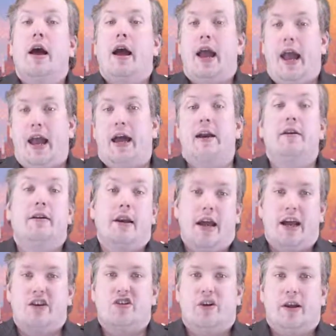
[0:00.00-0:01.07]
and
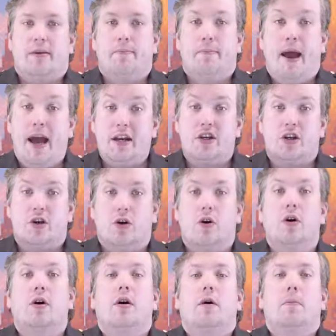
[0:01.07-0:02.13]
naturally
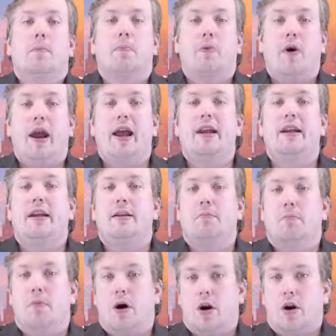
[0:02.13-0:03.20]
magical, branding
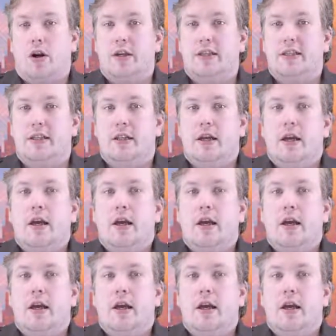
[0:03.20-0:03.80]
marks.